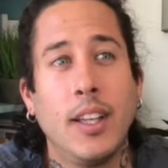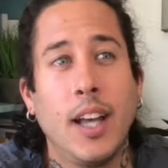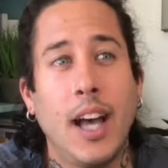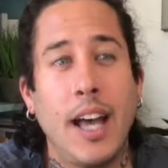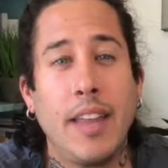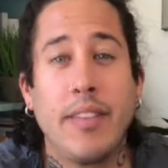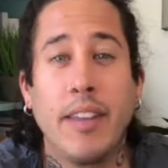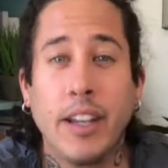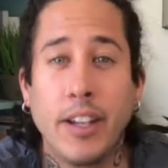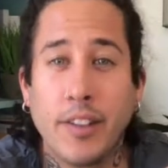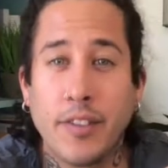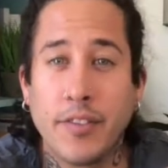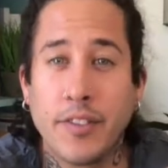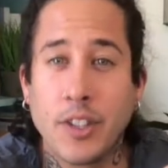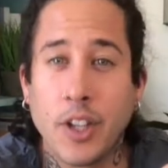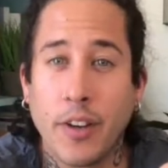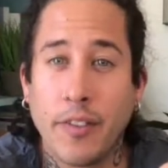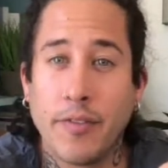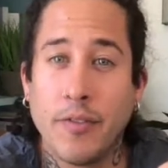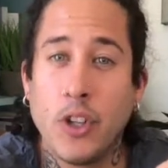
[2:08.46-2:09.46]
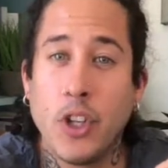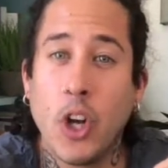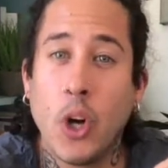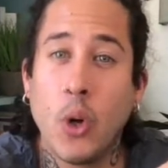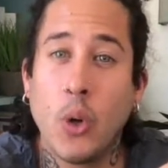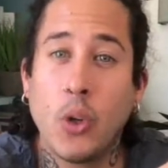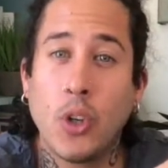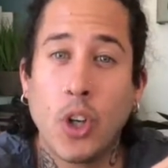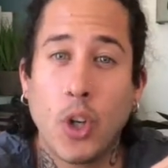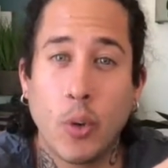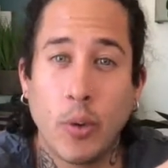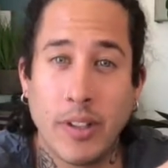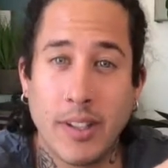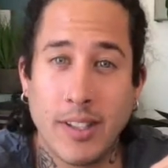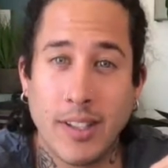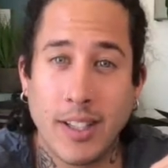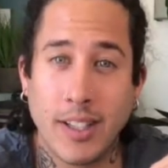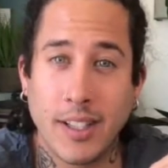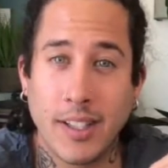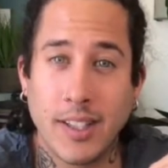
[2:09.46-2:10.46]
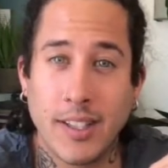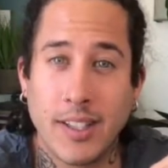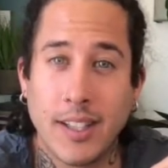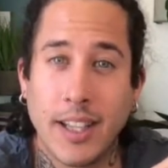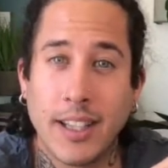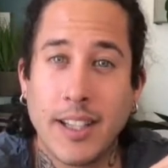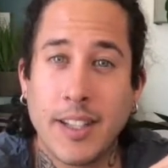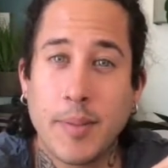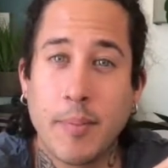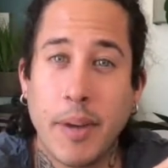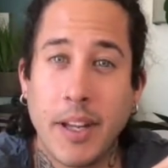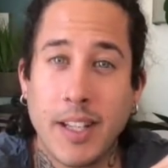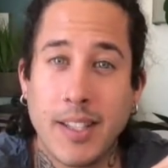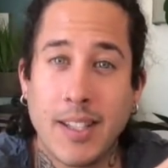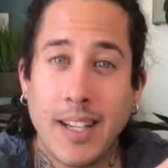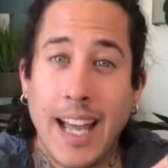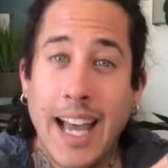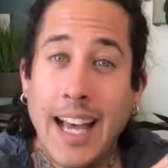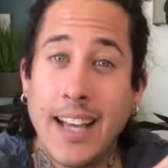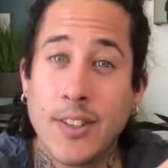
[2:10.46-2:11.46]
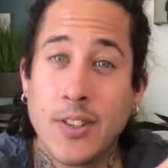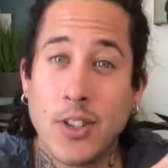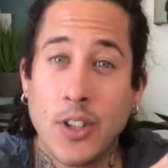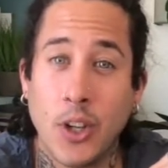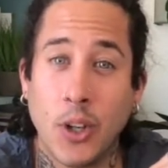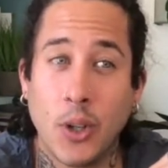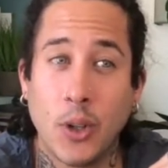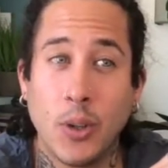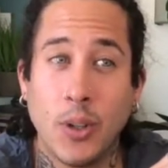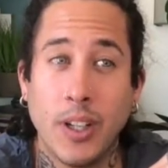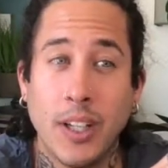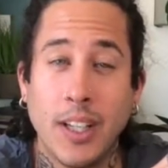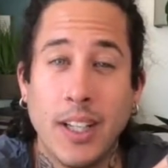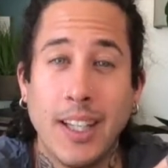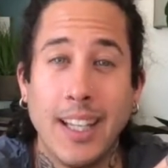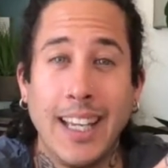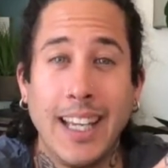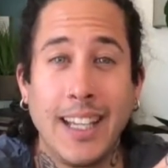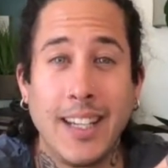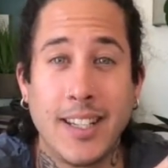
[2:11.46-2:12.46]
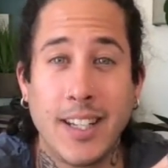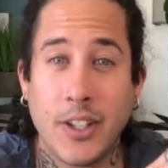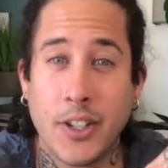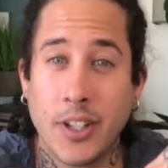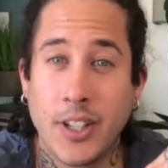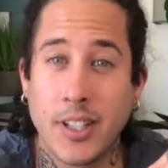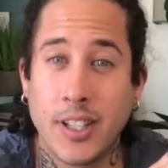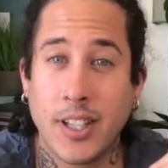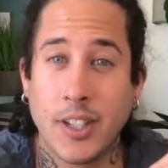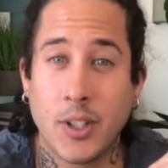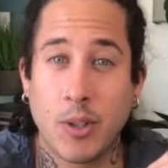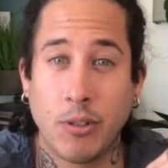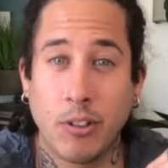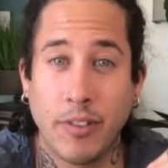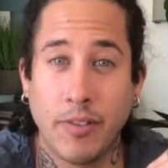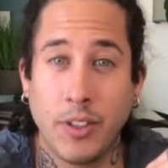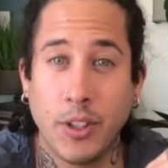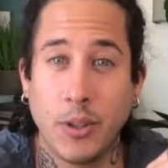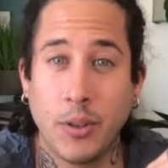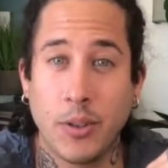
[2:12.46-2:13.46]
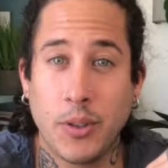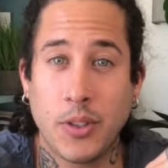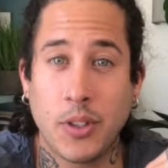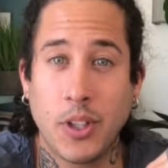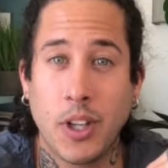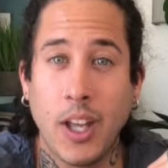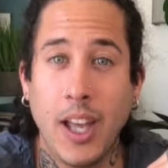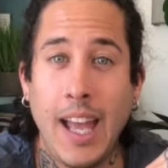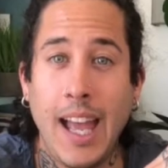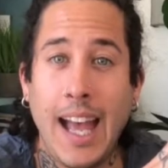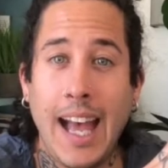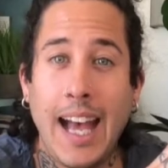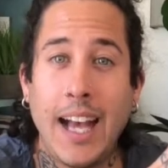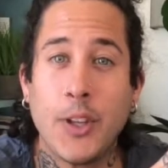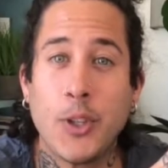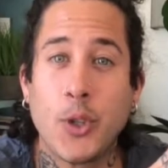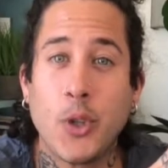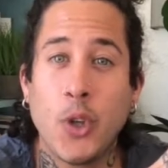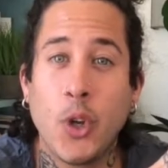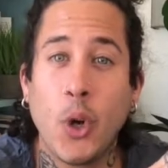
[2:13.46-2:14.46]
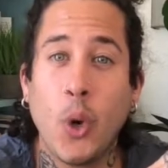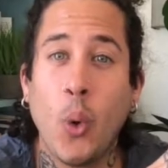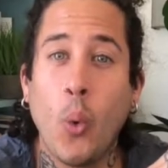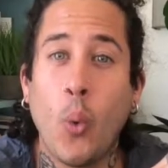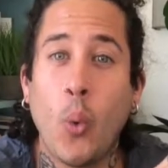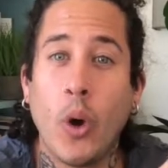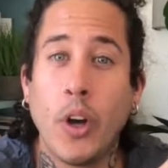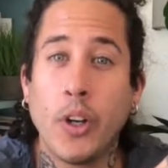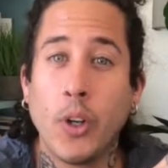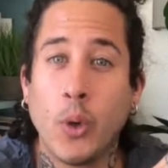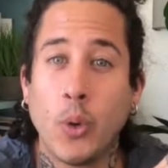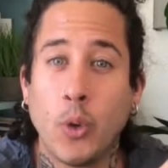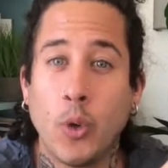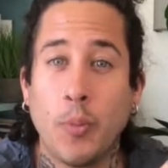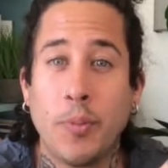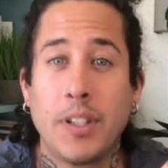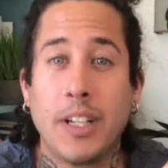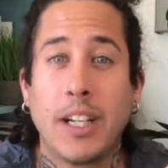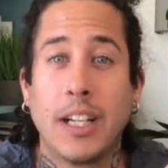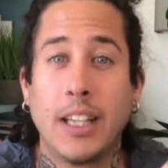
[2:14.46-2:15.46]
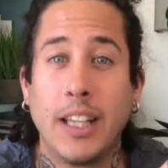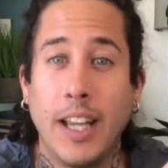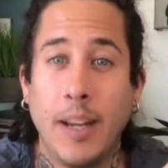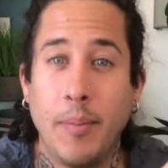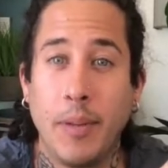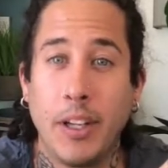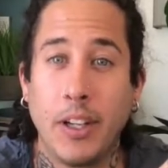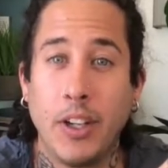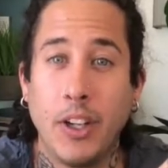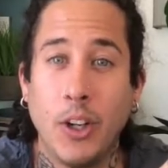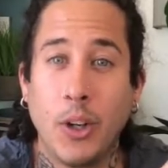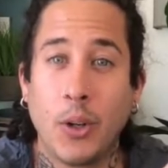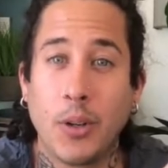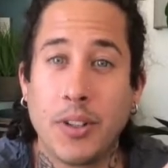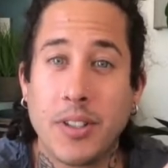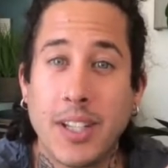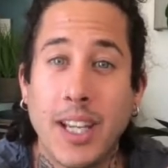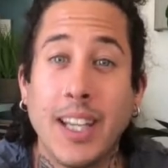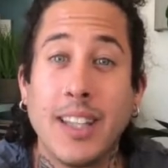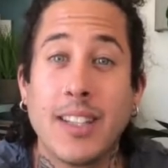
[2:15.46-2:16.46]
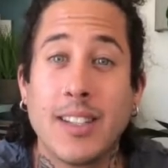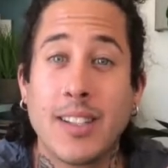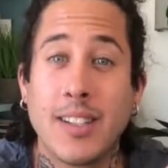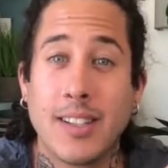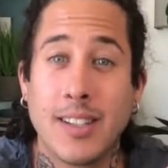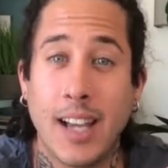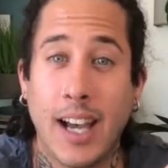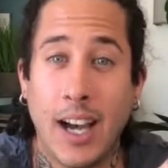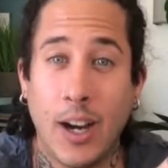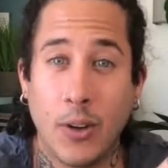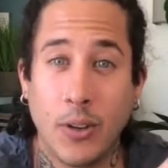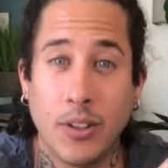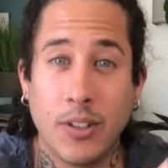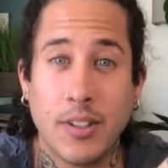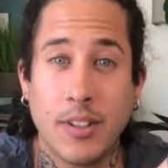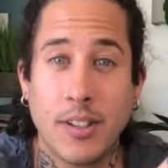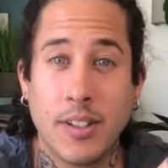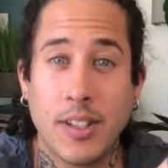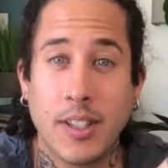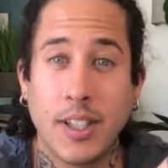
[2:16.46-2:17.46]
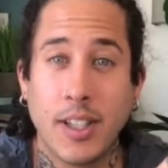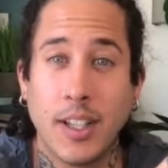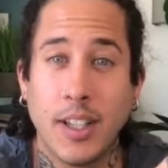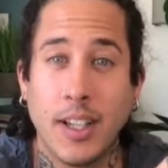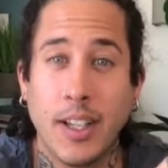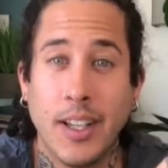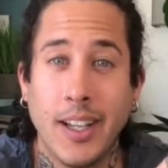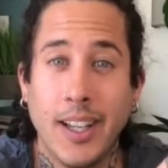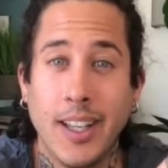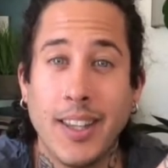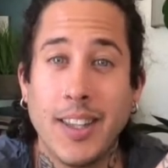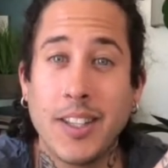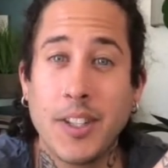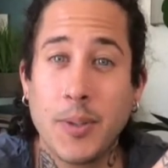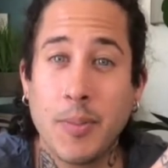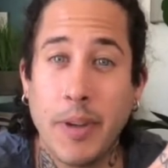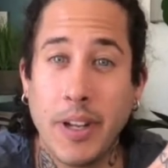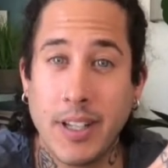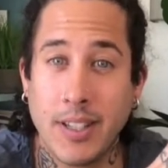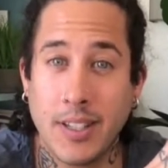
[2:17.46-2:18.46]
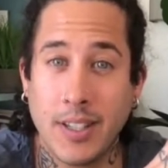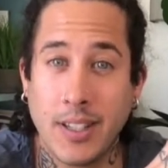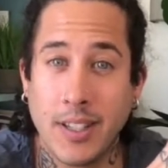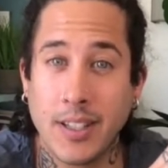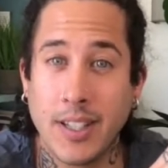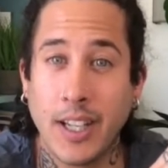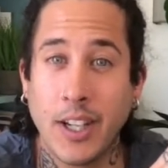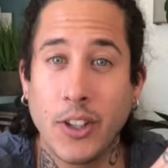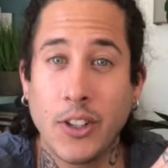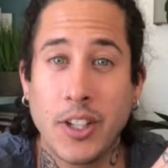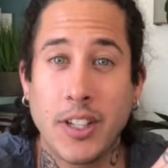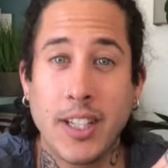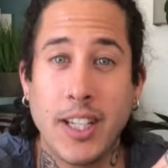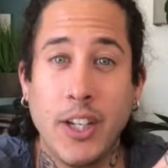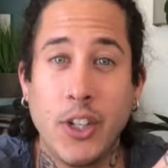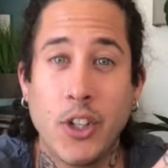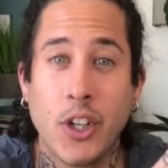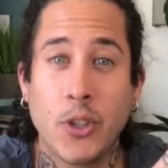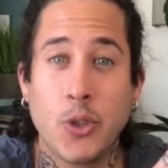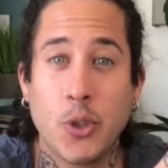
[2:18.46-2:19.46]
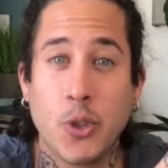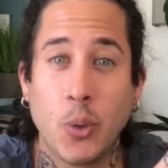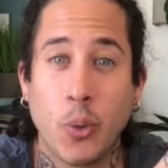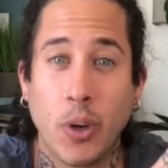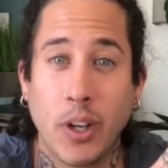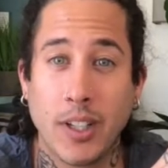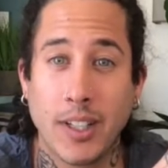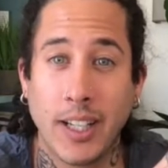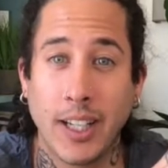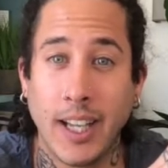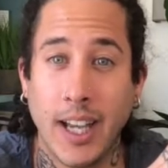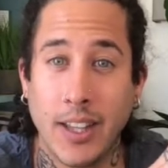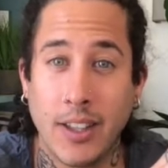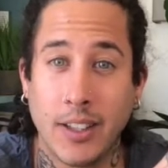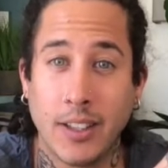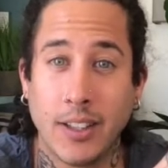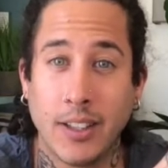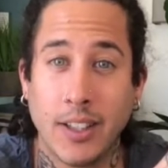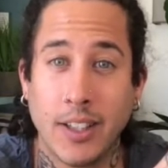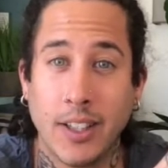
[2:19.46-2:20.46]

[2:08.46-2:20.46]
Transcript: I think it is of no coincidence that this medicine has no indigenous history of use, has no one group to claim it or say this is ours. This medicine is here to teach us to work together.